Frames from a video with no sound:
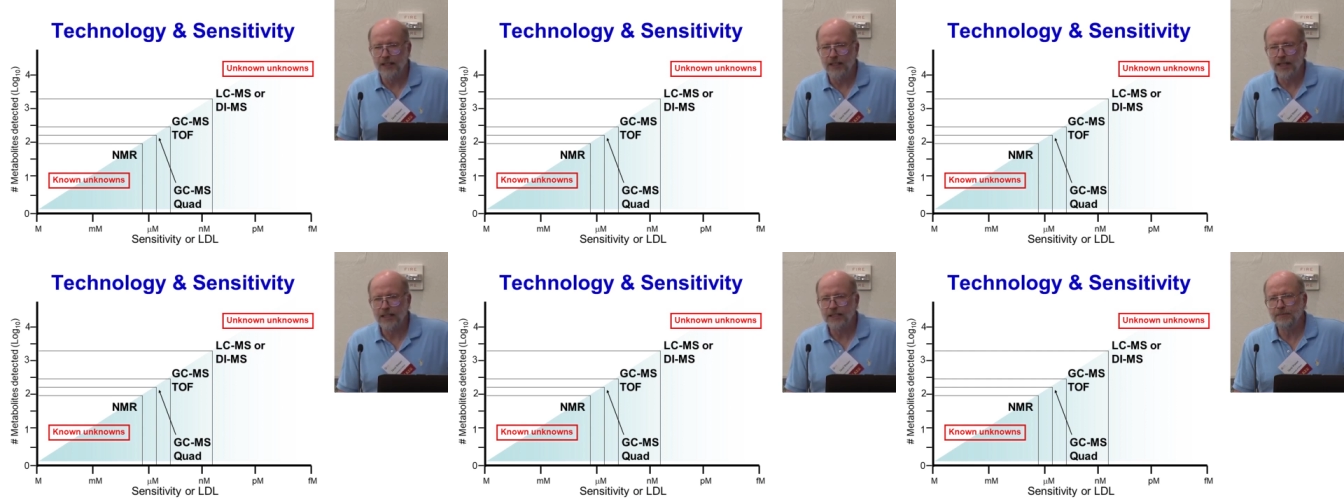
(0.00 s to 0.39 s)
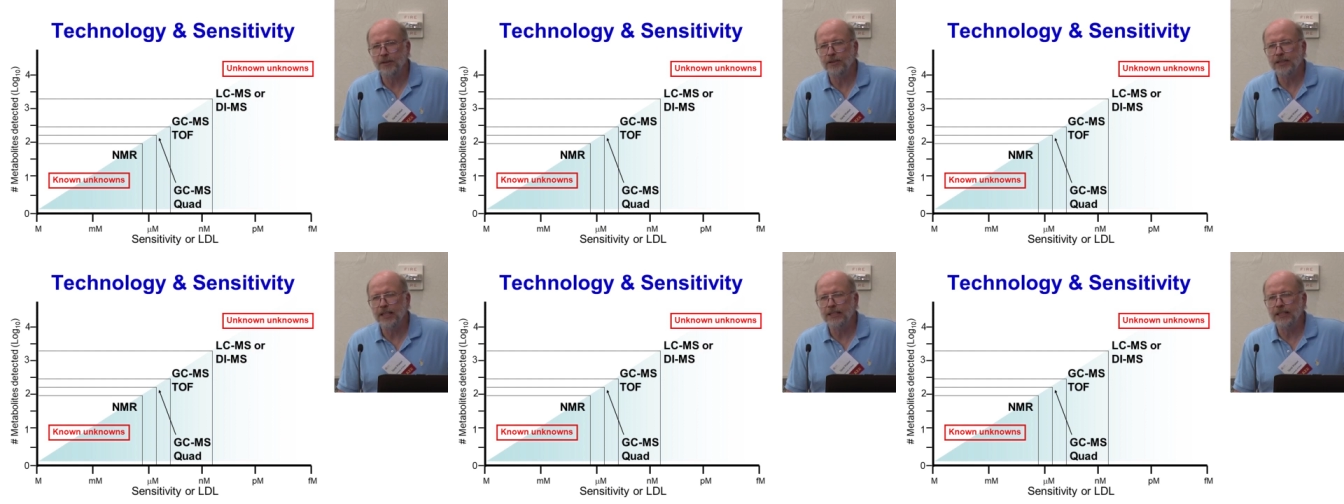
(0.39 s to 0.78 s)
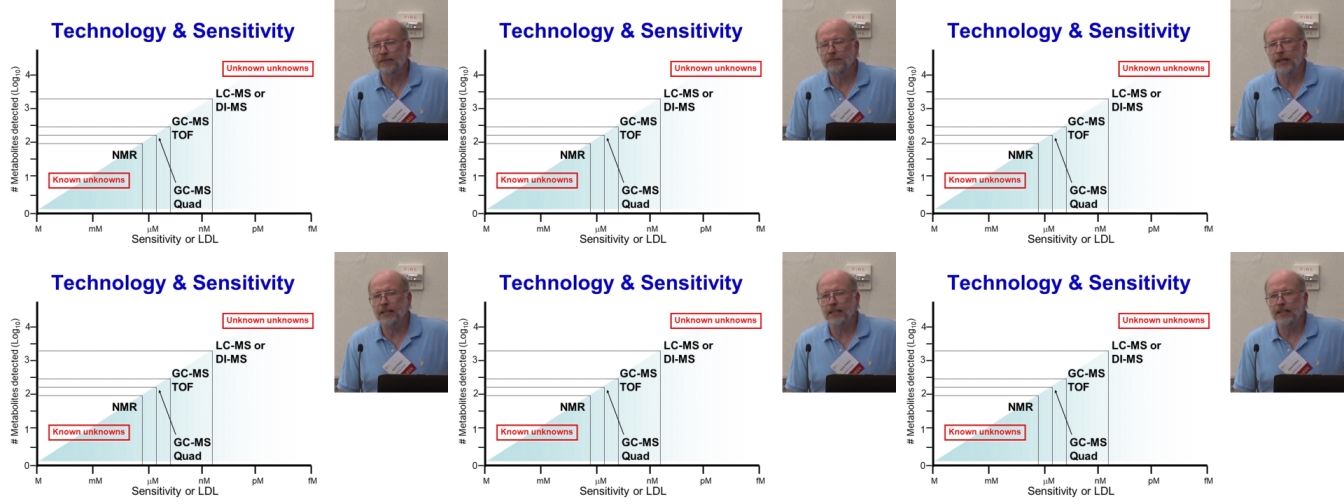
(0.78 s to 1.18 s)
next most
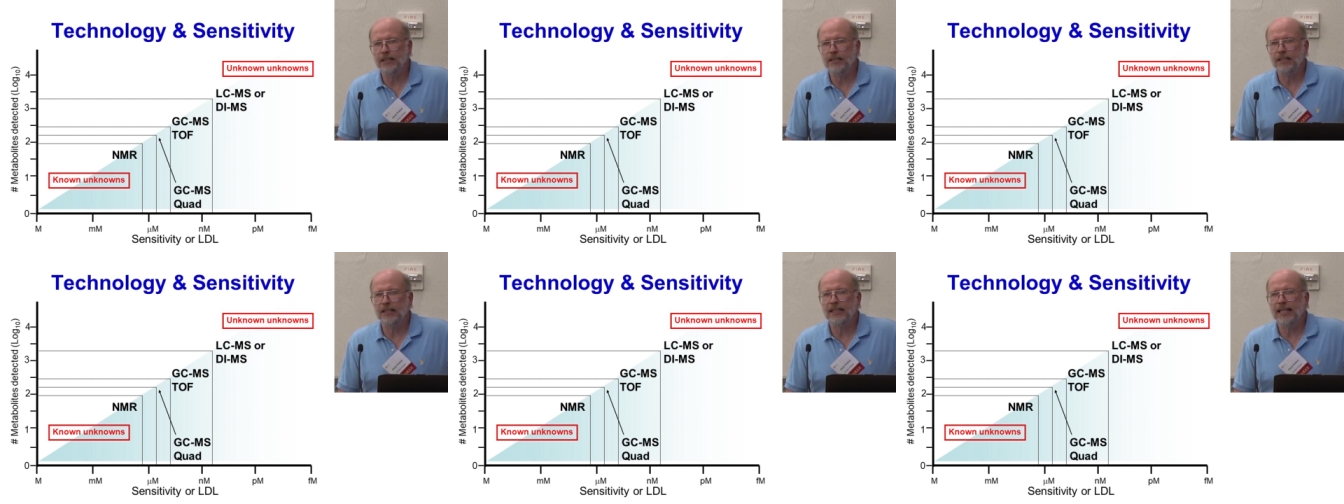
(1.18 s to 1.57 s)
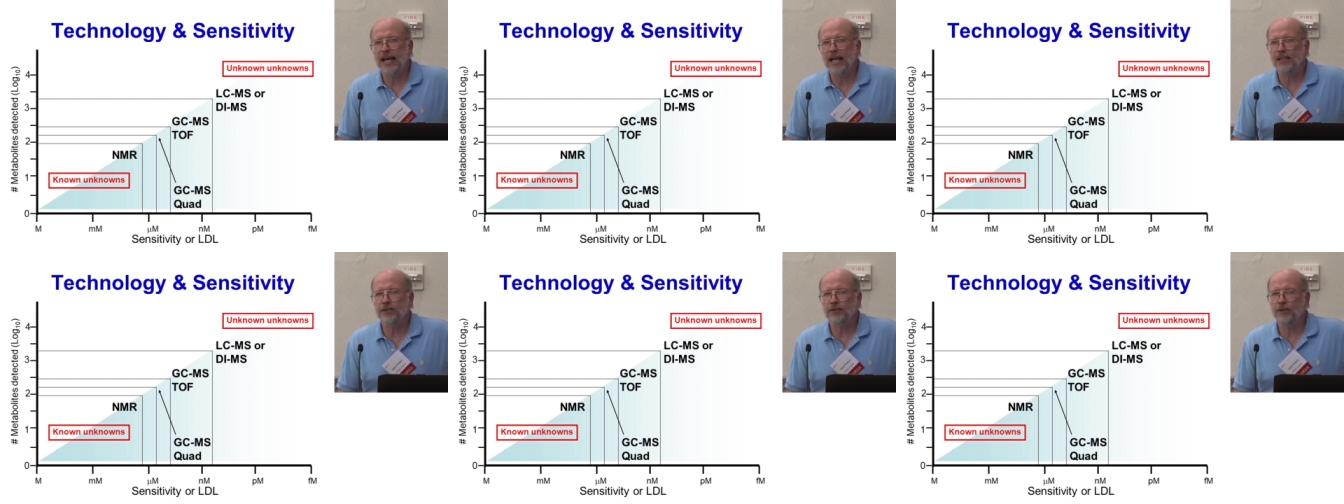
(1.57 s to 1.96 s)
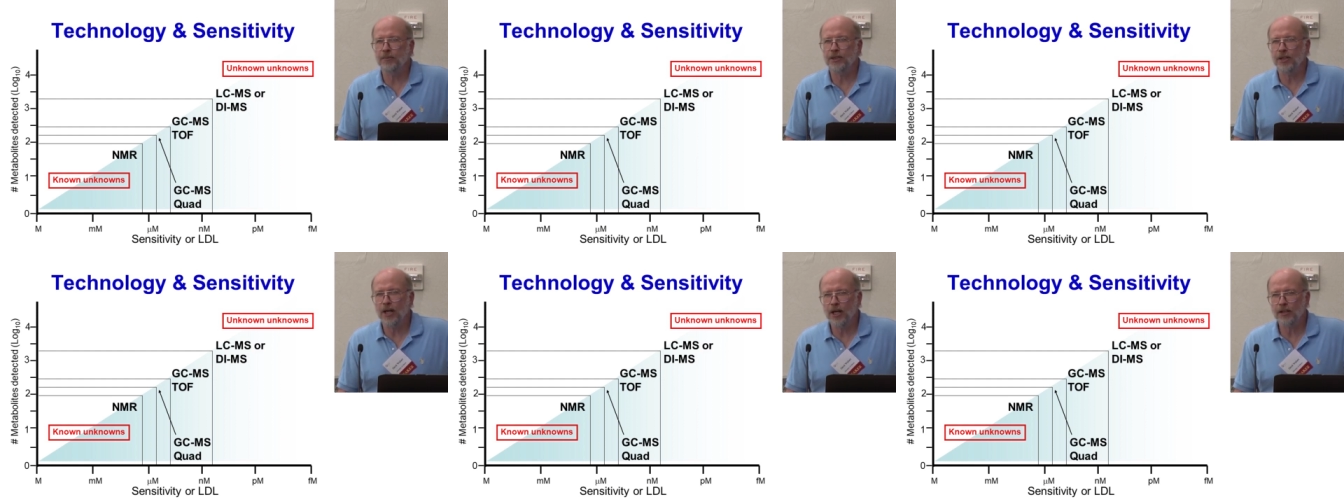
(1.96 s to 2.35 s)
sensitive method is gas
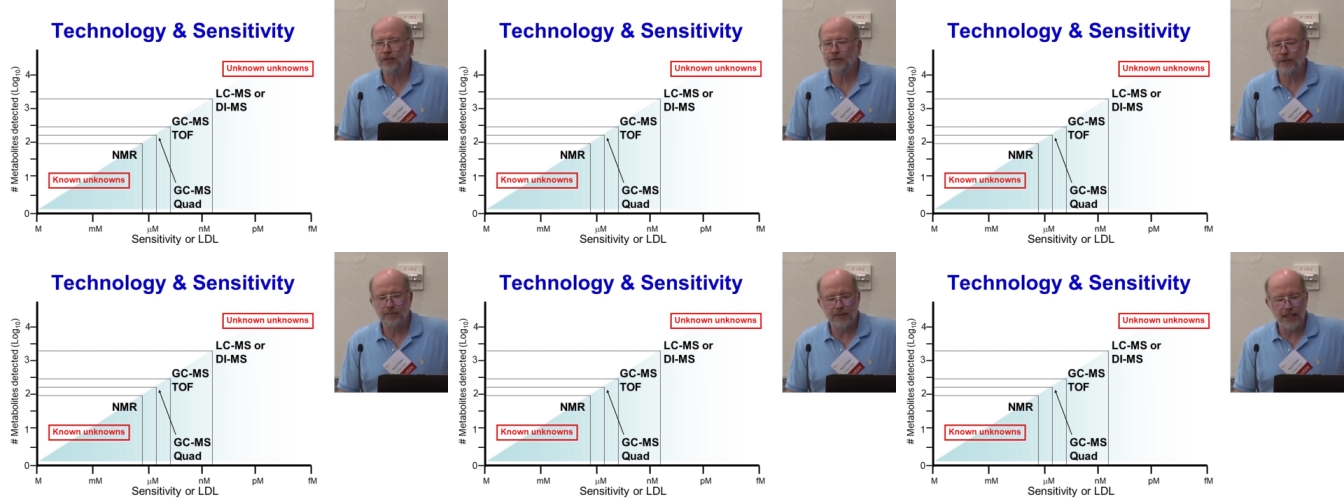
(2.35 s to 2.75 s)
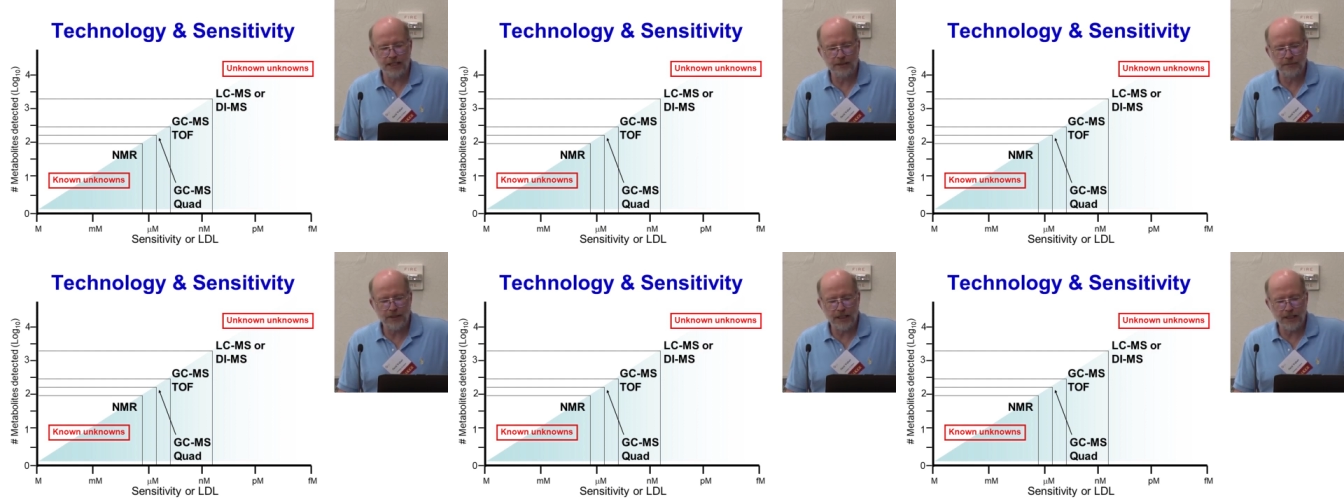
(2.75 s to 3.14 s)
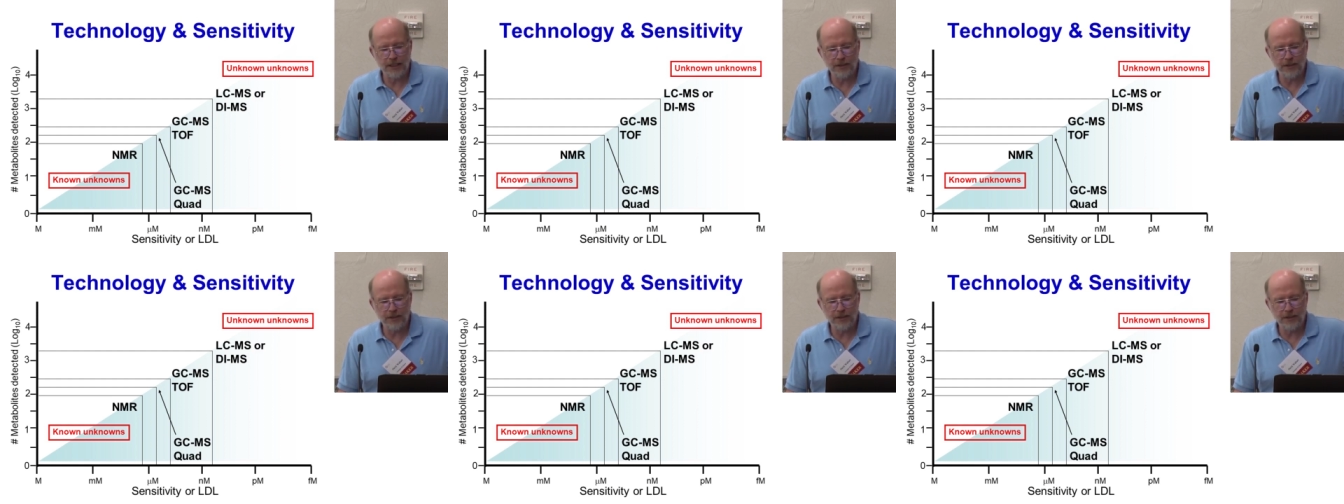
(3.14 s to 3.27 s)
chromatography mass spec,